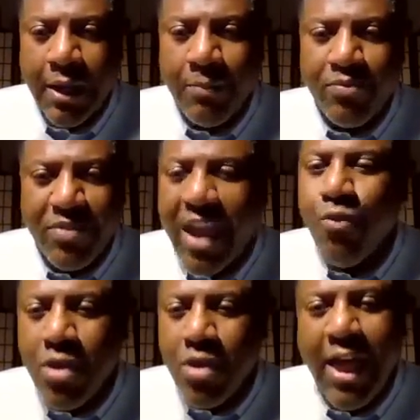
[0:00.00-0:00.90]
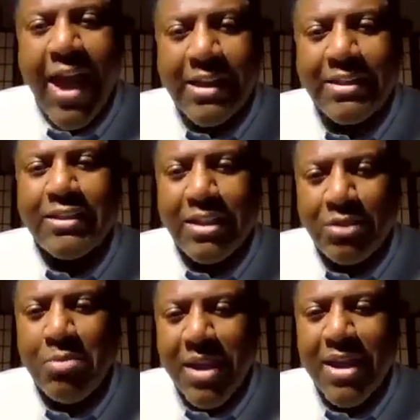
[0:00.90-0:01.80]
they realized that this
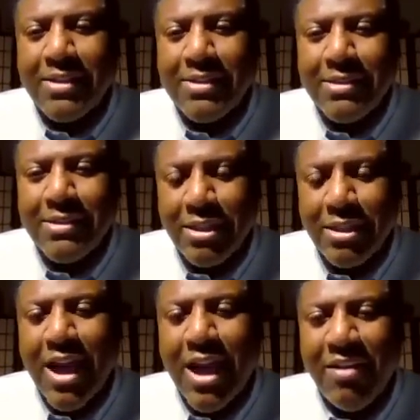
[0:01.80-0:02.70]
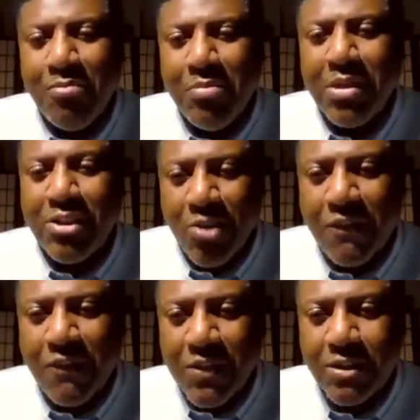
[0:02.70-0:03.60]
man should not have been in
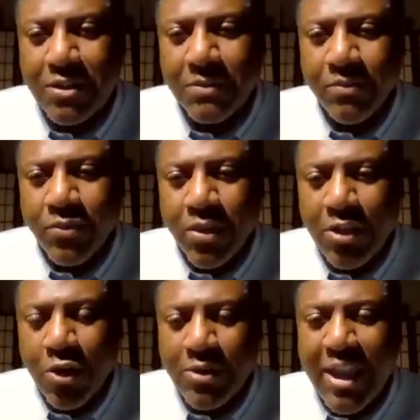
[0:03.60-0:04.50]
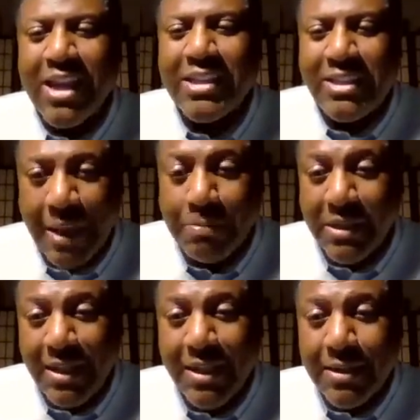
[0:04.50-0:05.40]
office. They
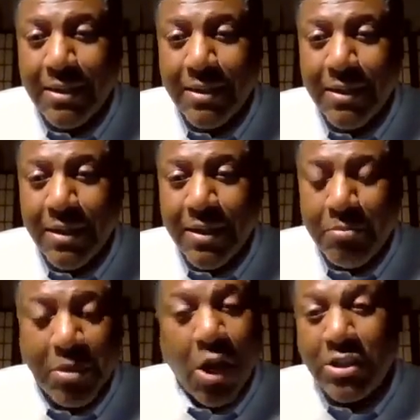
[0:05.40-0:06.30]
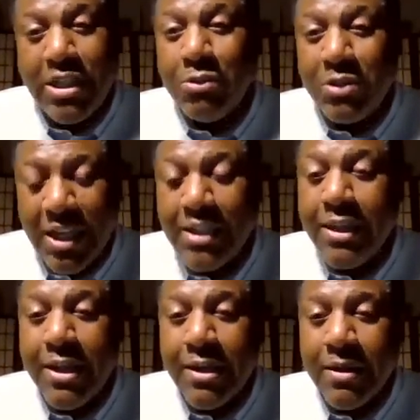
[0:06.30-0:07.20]
accepted it because he was in
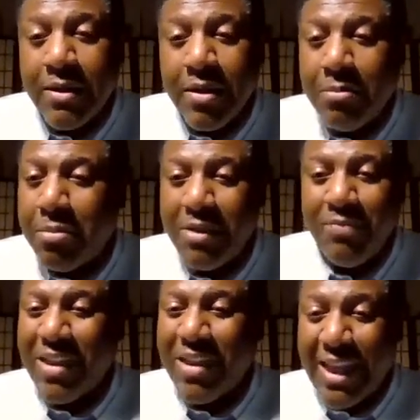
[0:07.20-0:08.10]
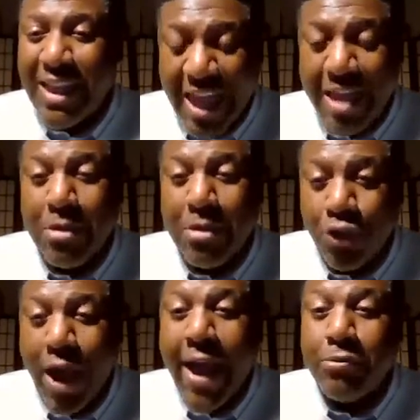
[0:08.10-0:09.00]
there, and they gave him a
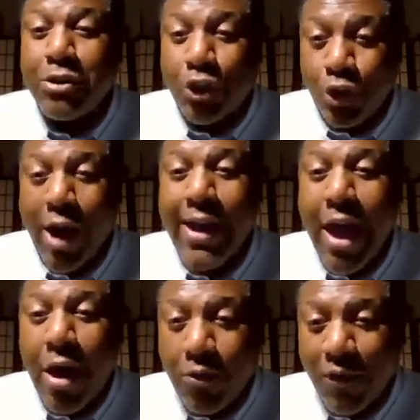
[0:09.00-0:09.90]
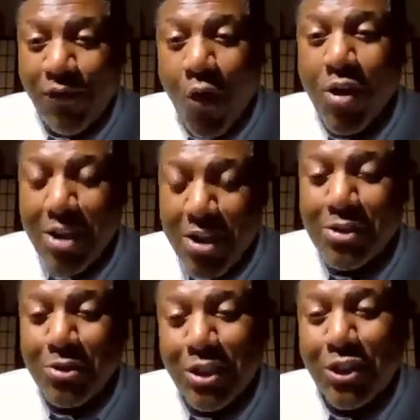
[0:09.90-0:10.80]
try. It was a tryout. The 4
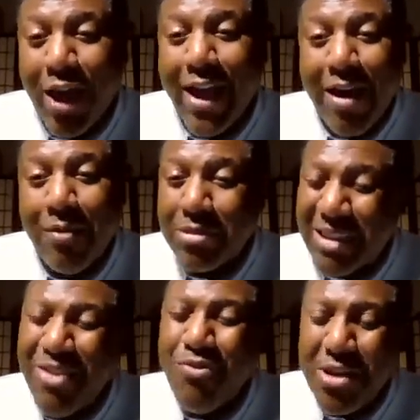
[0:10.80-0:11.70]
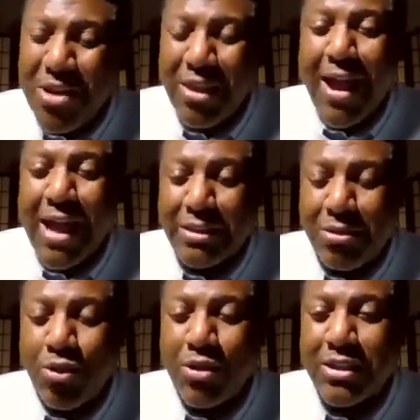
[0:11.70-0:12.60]
years was a tryout, but they realized
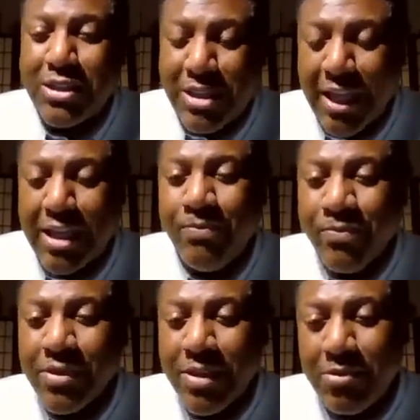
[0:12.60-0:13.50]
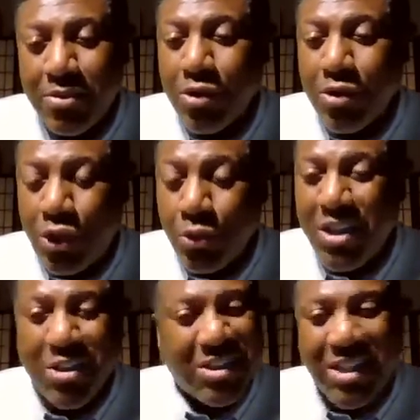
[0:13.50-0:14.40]
during 2
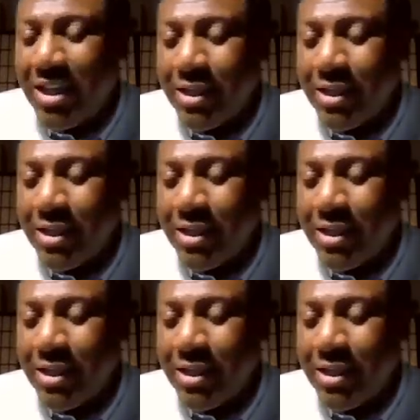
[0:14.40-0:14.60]
years in,